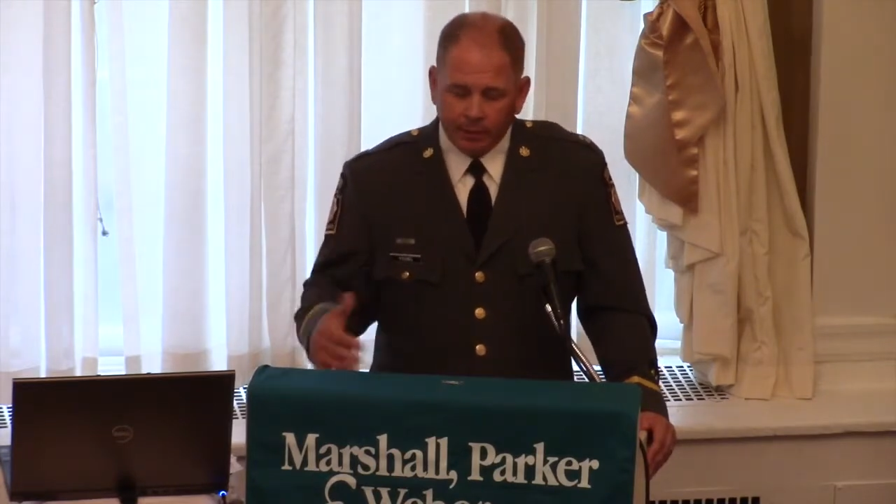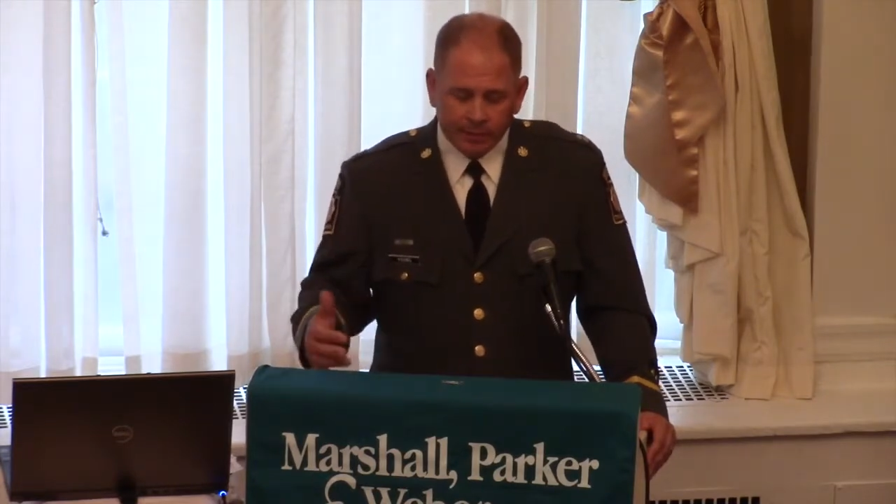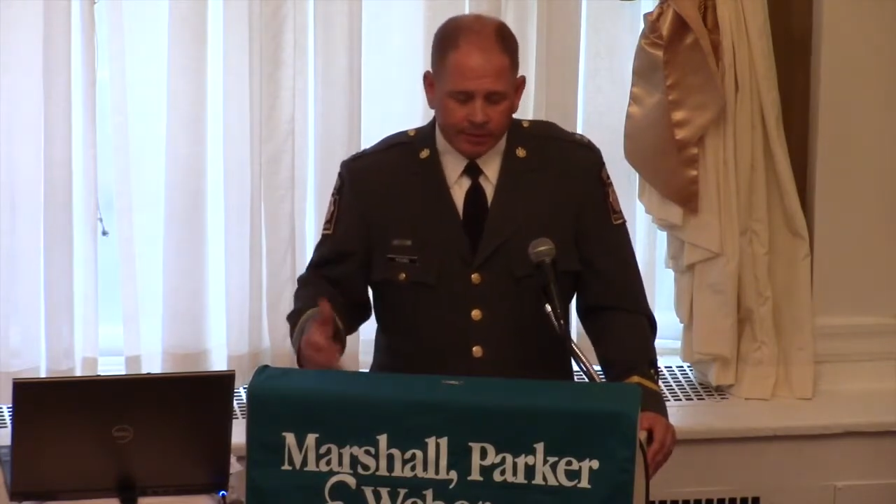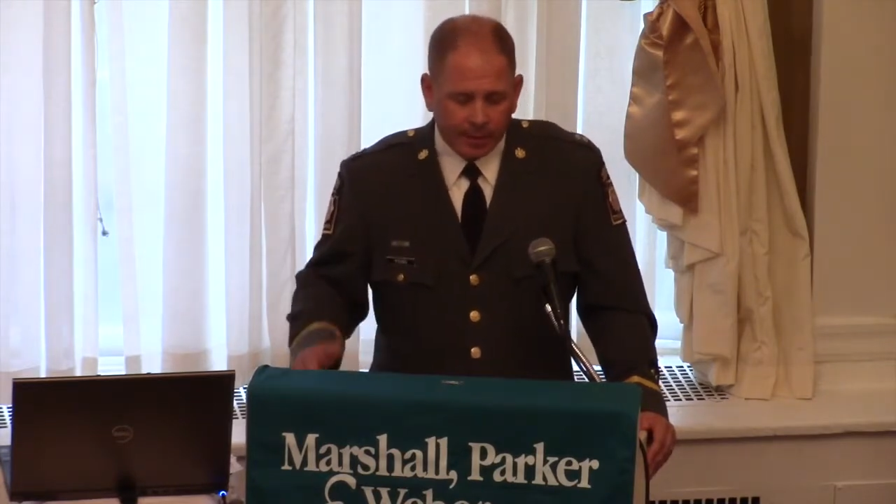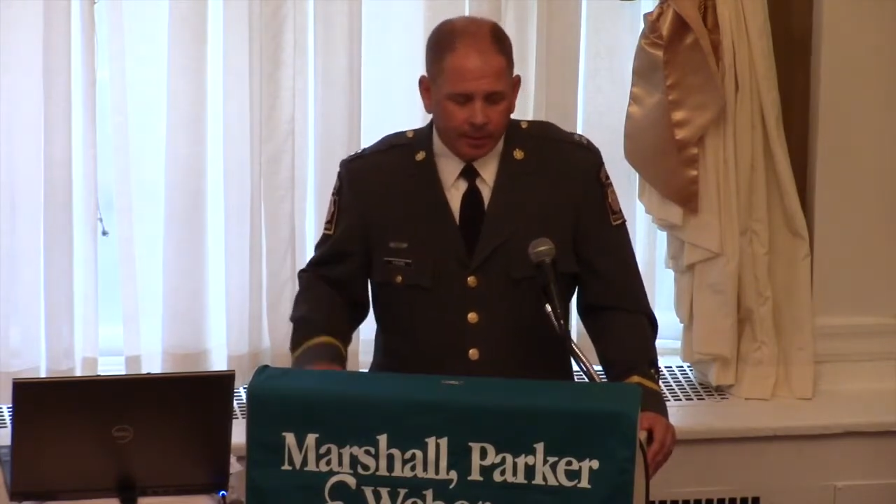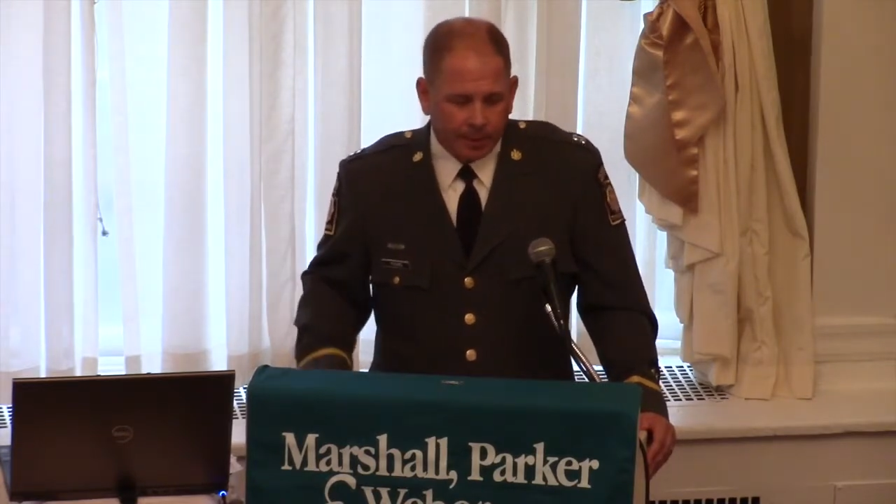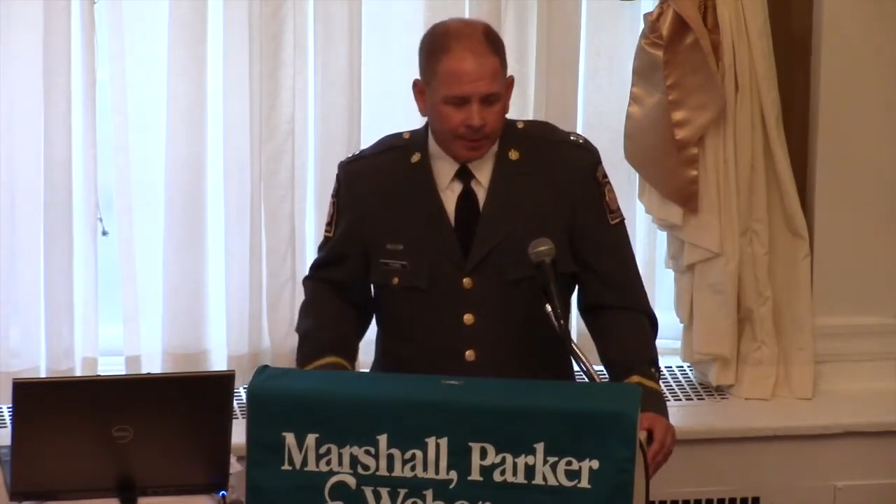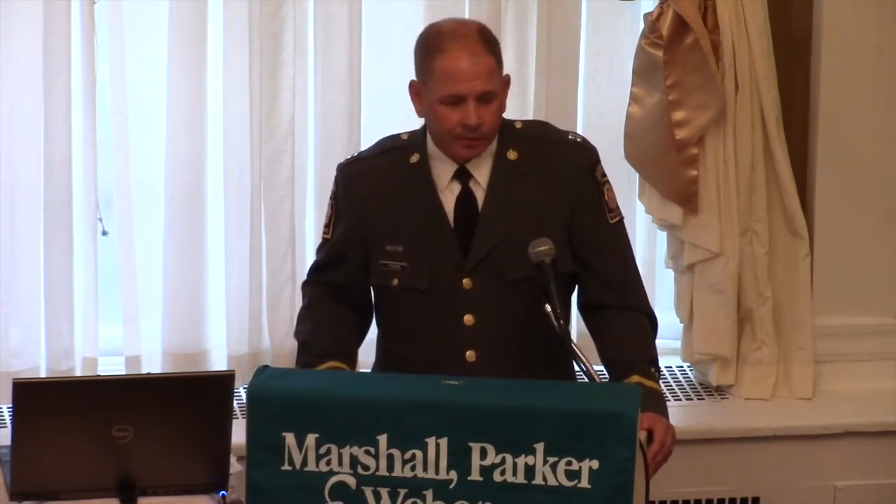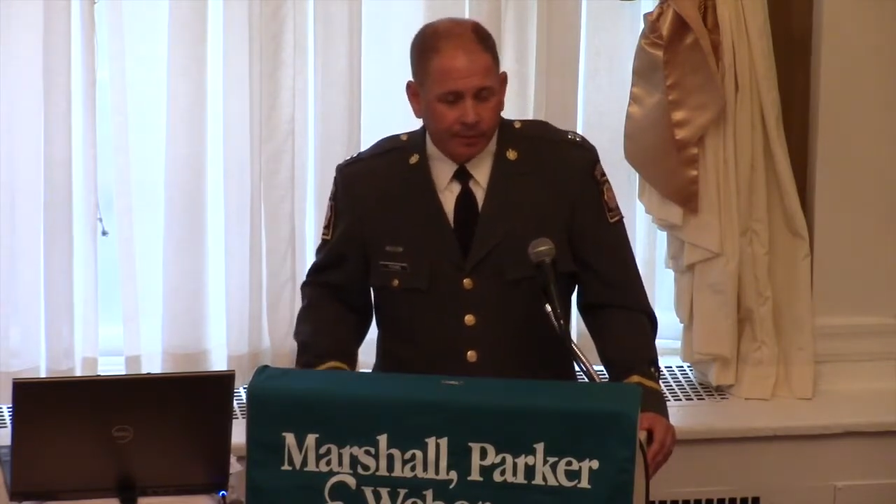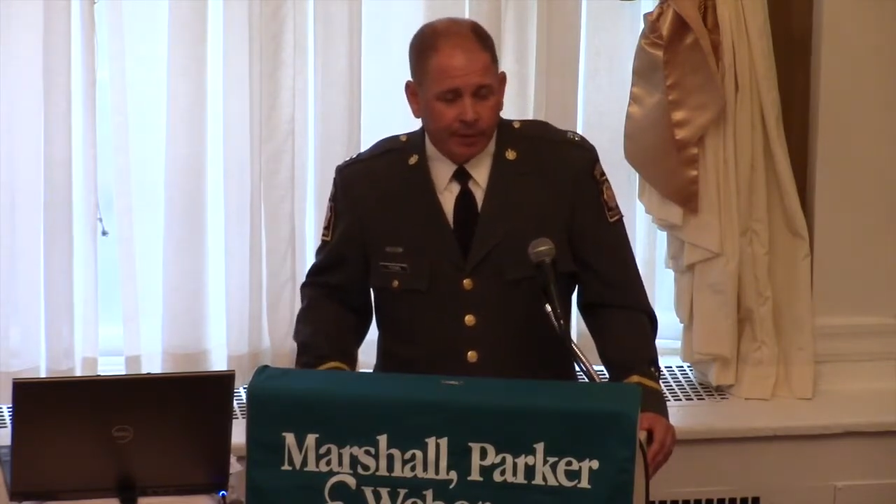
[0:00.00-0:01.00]
the state of
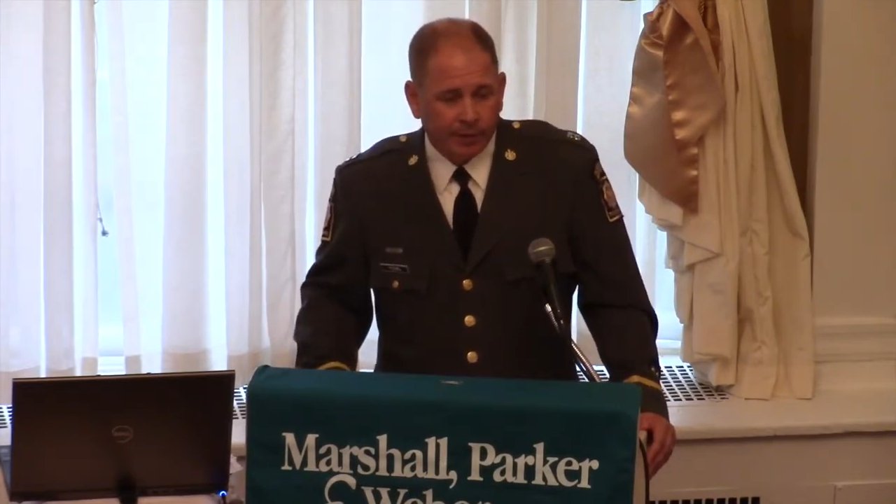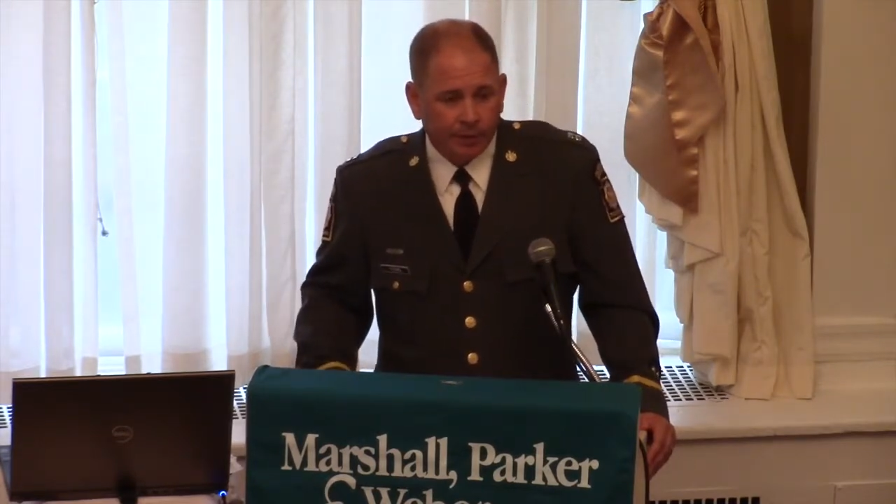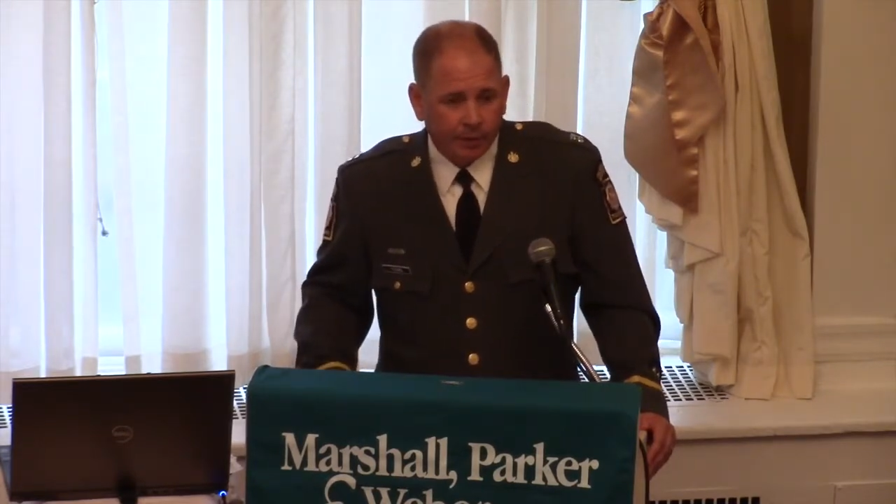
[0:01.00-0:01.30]
Pennsylvania